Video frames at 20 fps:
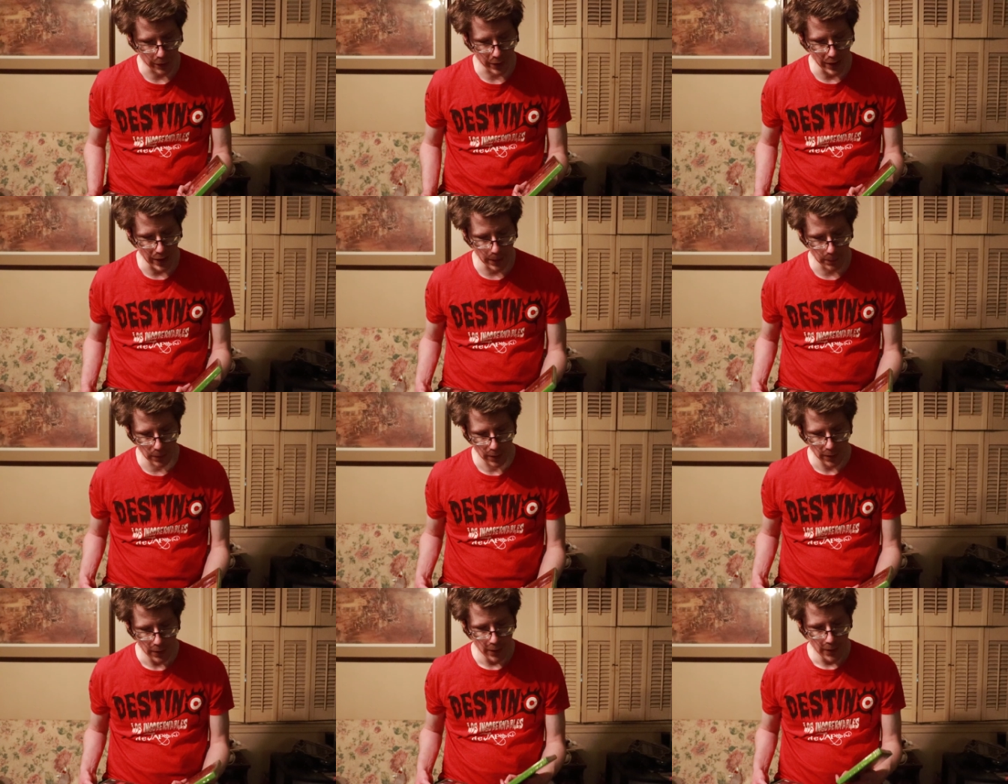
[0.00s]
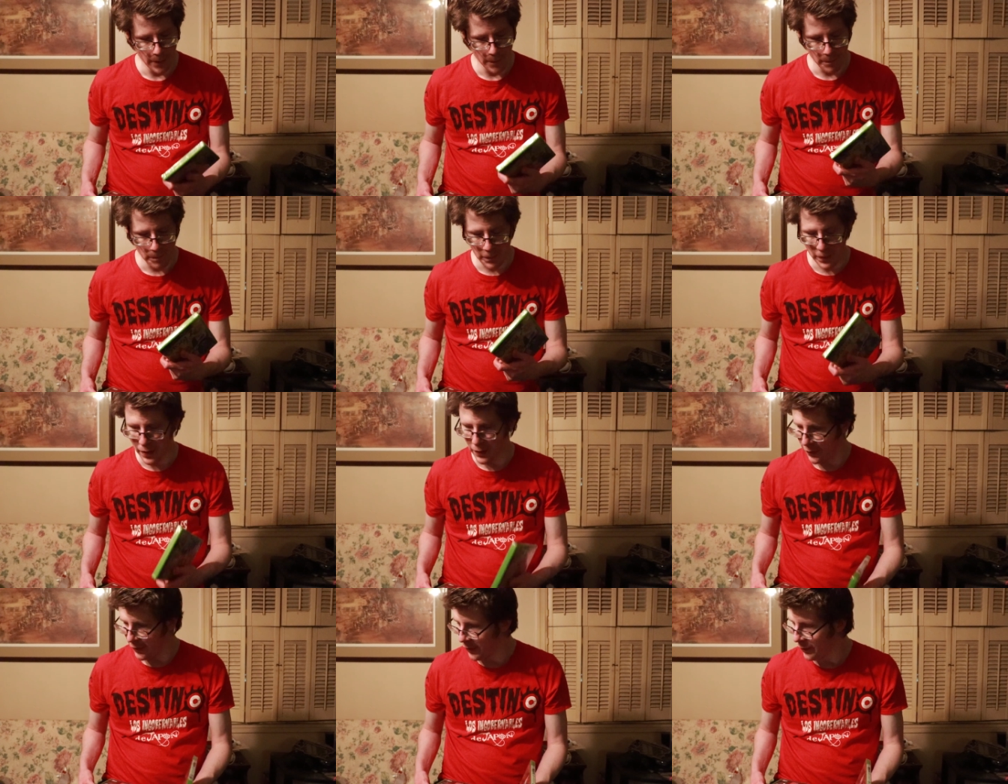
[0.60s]
game
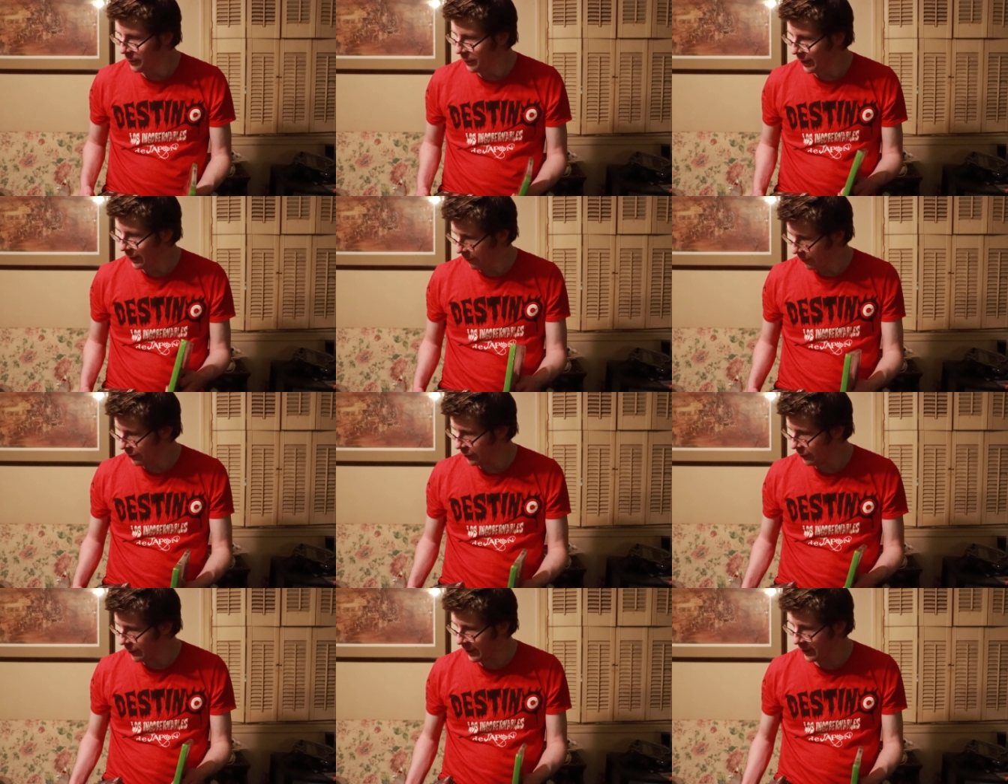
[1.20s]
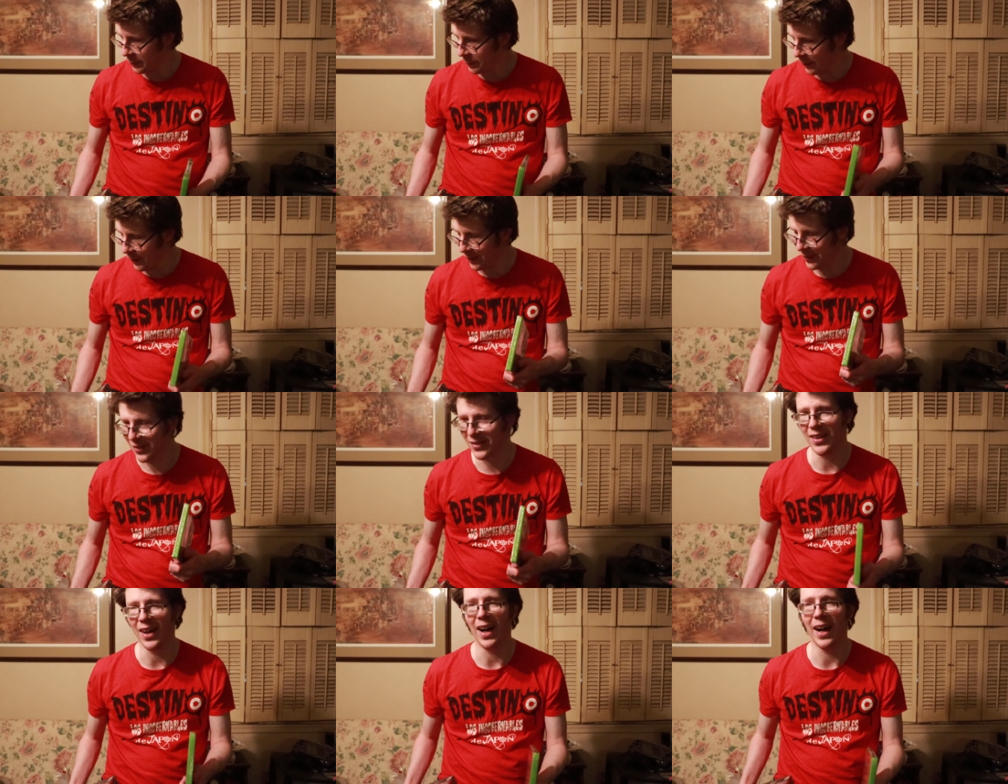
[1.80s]
since my original
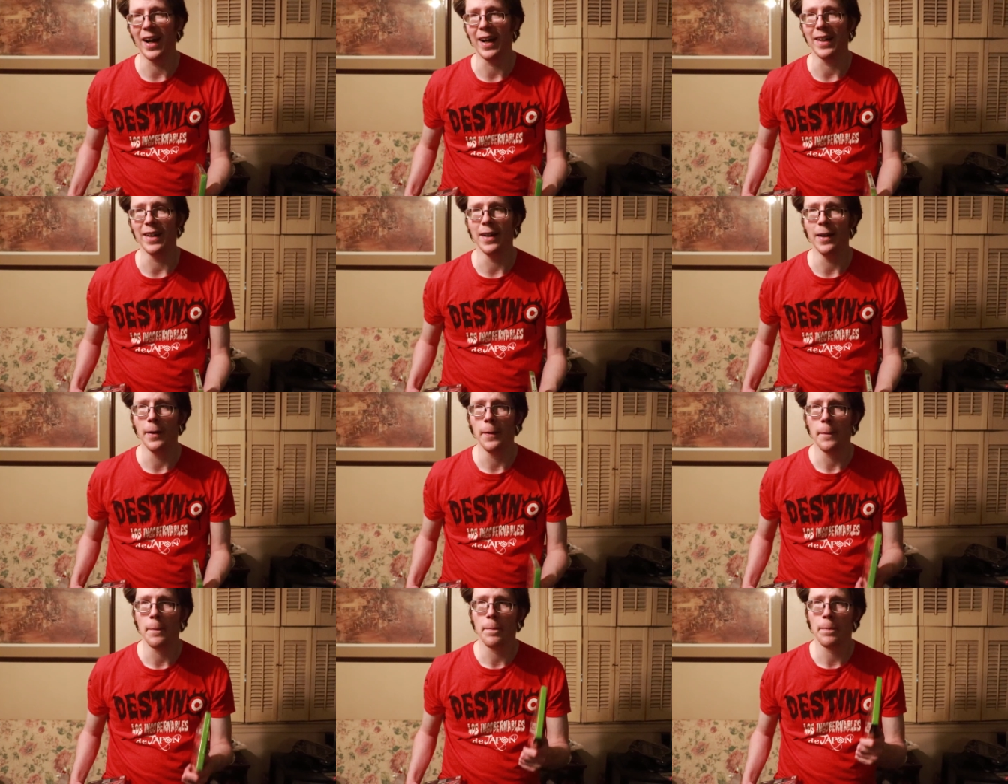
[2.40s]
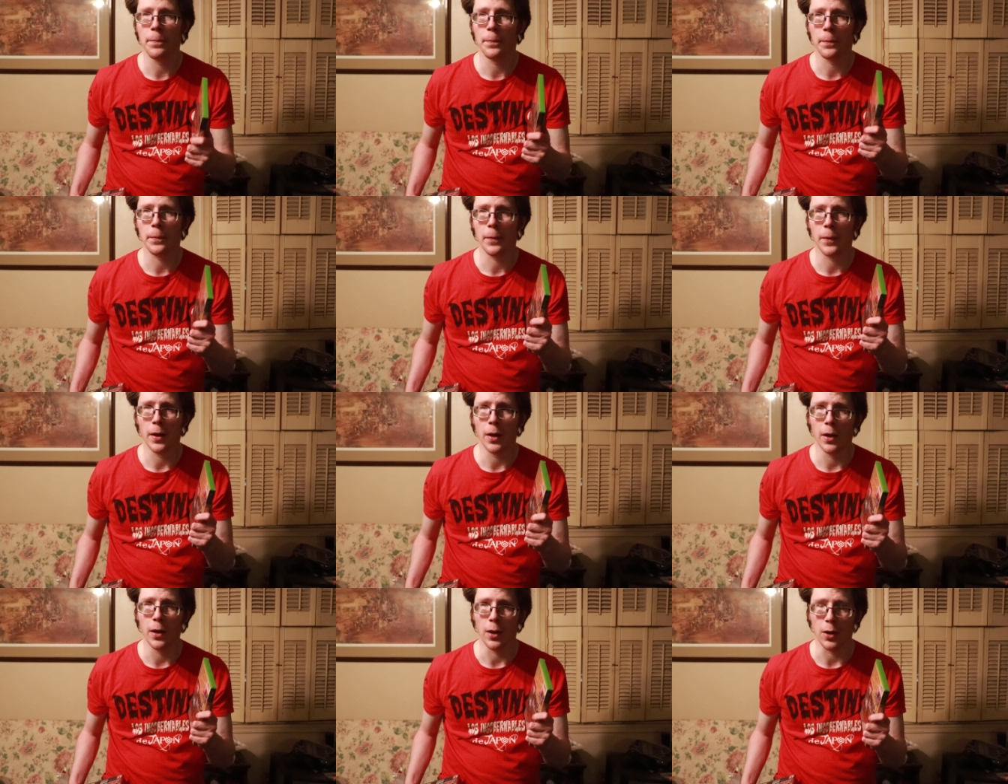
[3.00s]
Xbox died
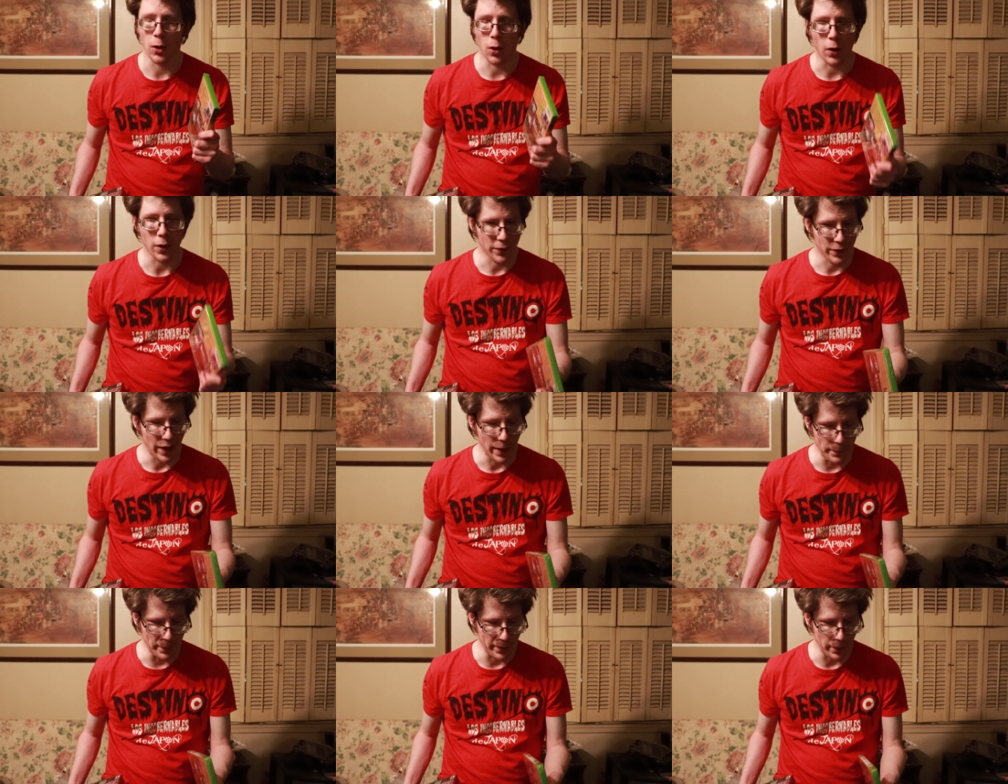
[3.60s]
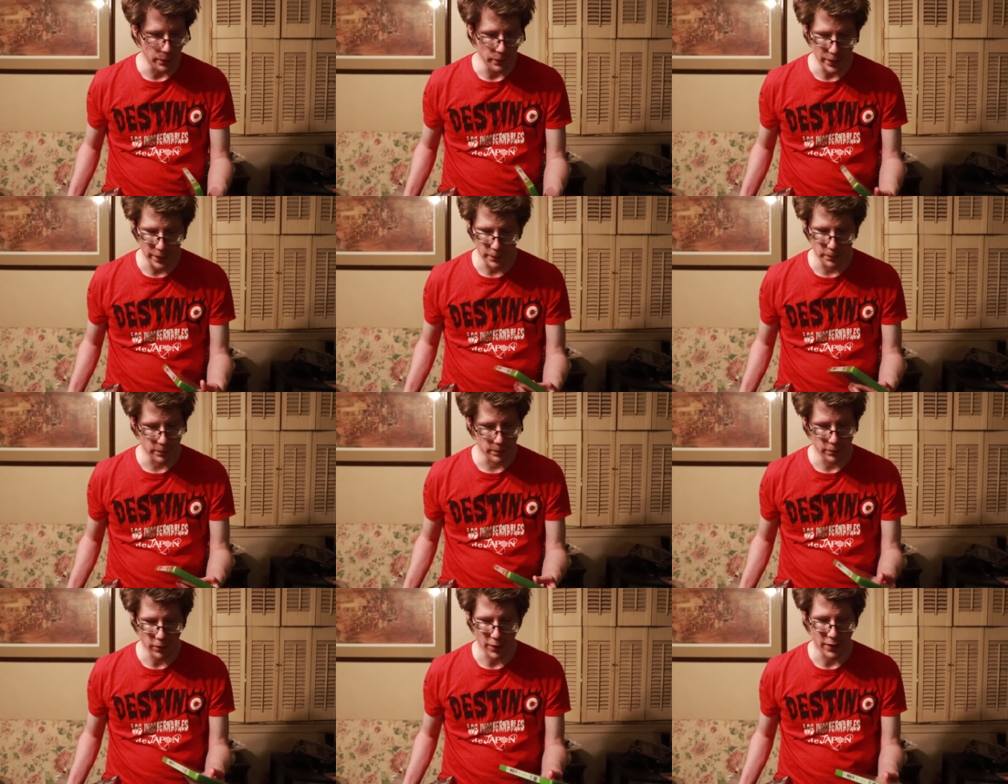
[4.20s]
a long time ago, like
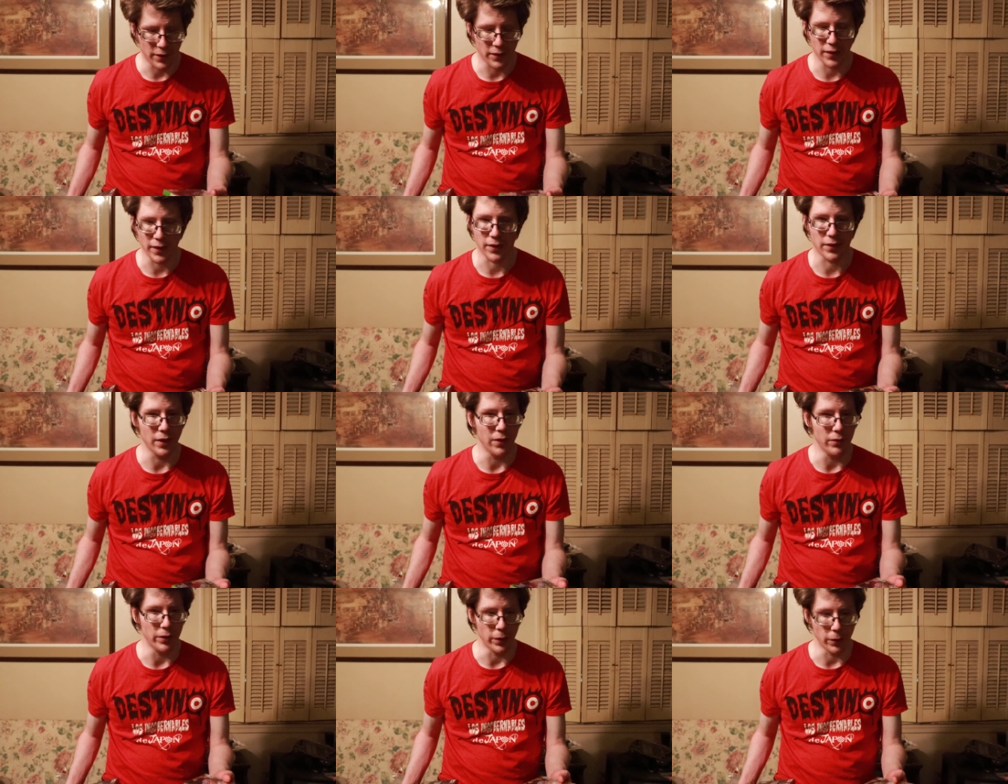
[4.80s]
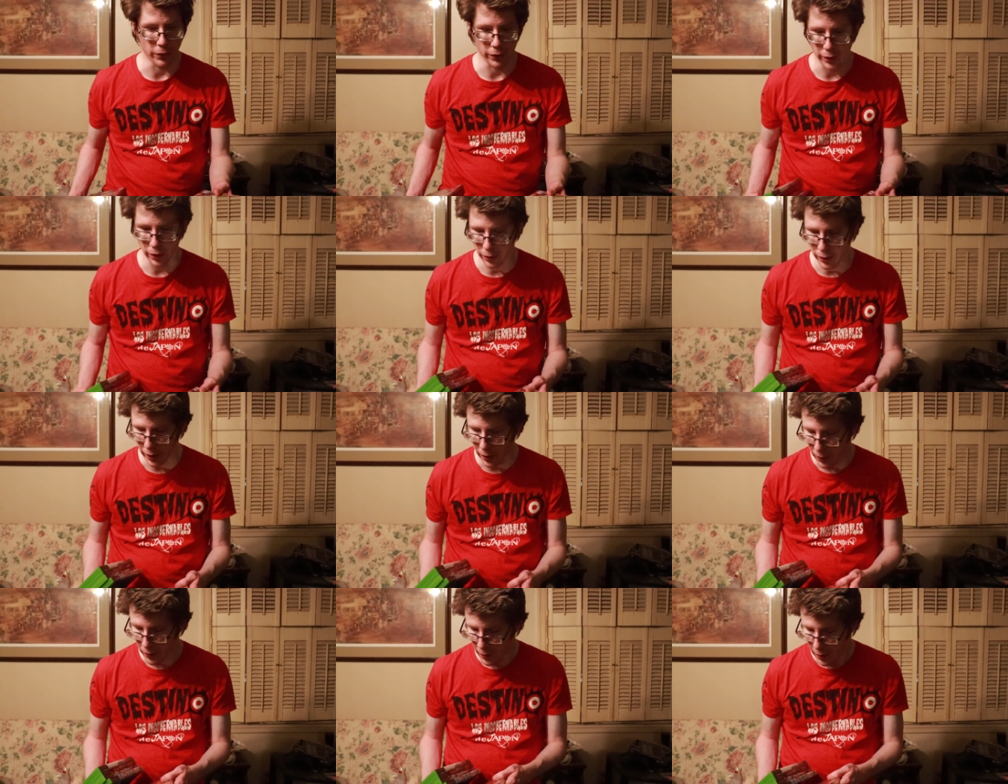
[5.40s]
probably 6-7 years ago
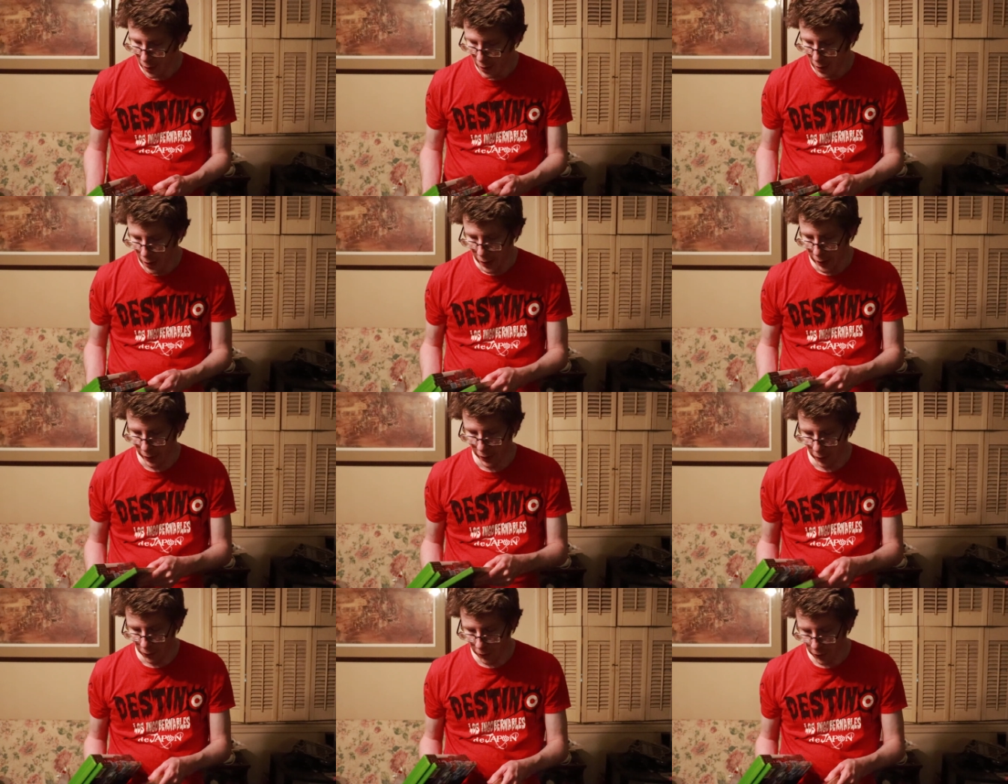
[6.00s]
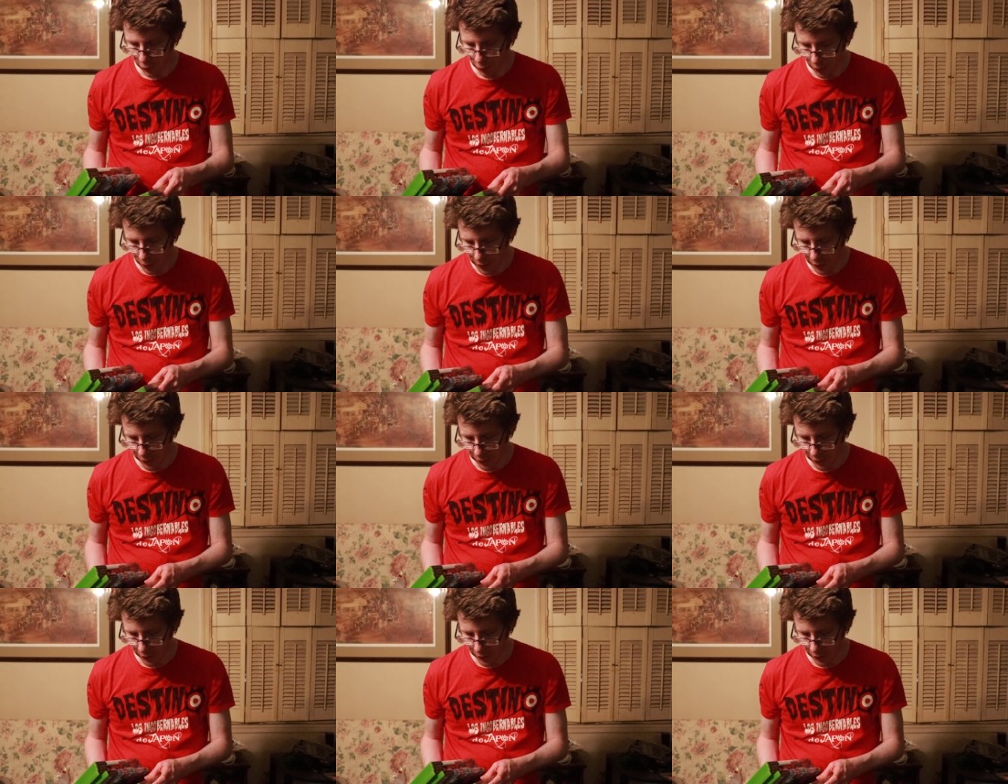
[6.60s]
now. And I always wanted